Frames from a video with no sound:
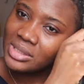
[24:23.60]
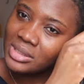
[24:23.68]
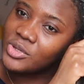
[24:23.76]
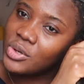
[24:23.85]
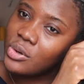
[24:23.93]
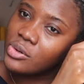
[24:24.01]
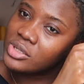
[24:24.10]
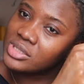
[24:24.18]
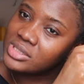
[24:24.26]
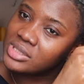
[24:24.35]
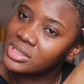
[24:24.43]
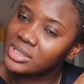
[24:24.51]

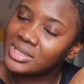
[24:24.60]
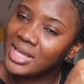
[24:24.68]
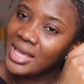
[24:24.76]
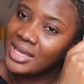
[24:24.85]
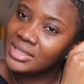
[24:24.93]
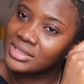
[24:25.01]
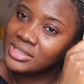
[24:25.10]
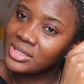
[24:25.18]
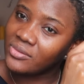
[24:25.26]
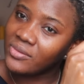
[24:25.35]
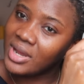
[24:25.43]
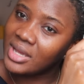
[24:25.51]
because that
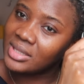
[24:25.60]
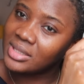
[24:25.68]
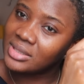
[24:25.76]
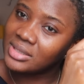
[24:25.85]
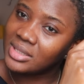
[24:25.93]
editing, right,